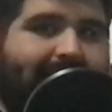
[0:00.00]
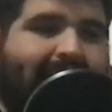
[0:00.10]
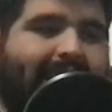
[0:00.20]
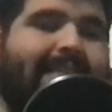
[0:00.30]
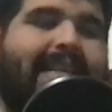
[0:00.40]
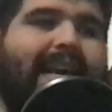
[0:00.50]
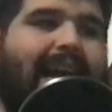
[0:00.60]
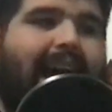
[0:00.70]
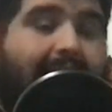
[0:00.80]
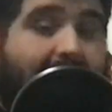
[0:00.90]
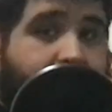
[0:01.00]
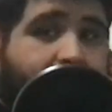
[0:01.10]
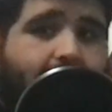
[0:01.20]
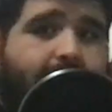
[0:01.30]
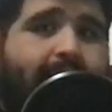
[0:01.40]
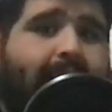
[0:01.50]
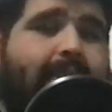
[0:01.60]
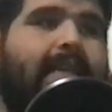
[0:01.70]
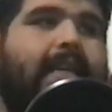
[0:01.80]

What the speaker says: is, I'm curious